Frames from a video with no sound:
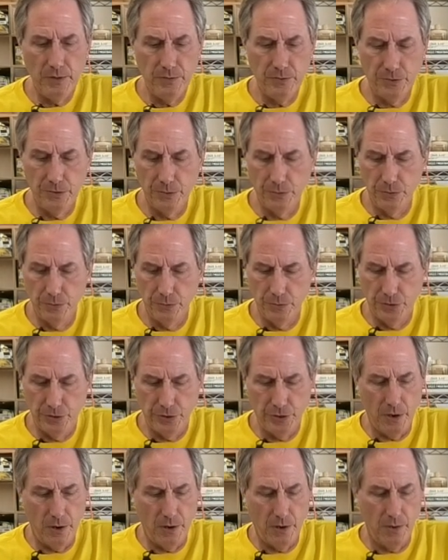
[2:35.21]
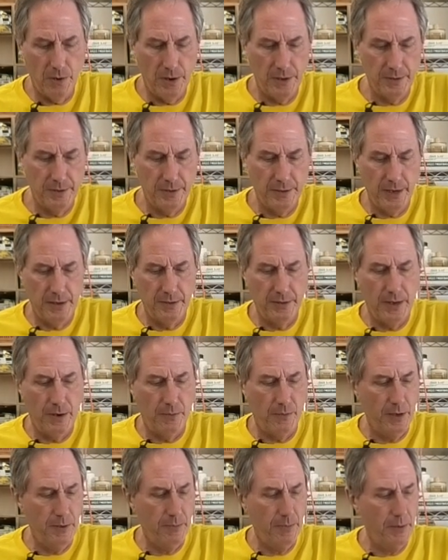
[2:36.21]
to show, and, and that
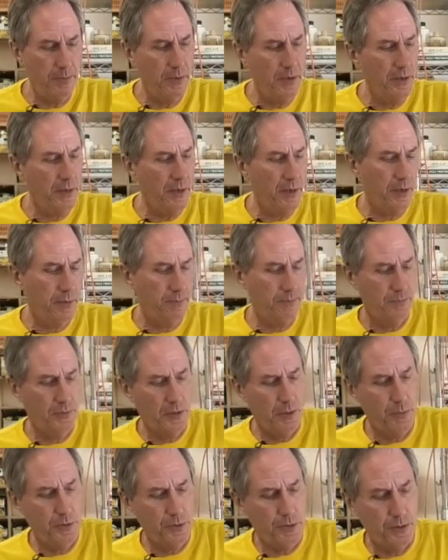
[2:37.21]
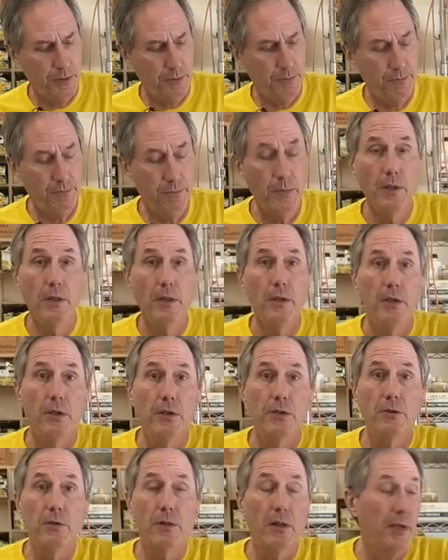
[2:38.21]
way maybe uh, someone can
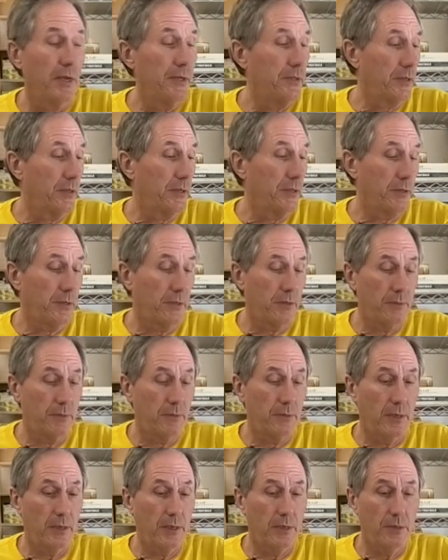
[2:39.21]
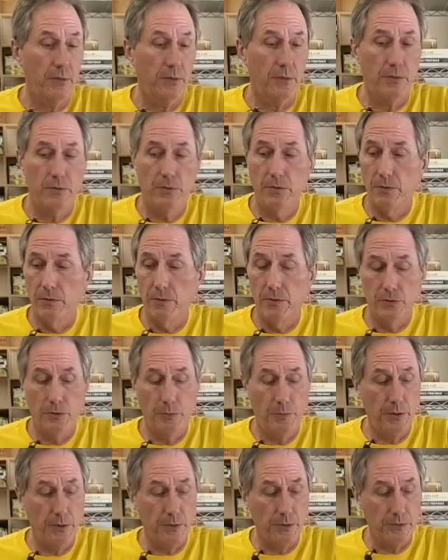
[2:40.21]
utilize this and, and do their own
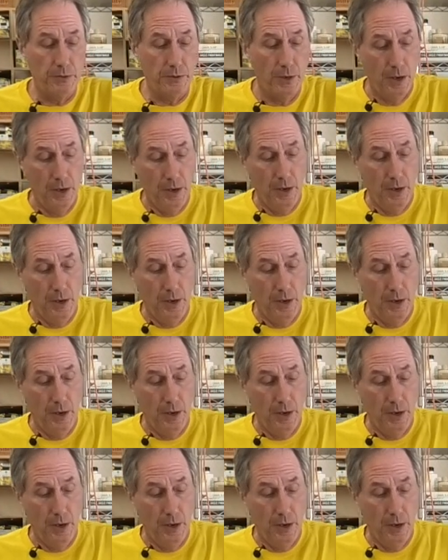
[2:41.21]
speakers.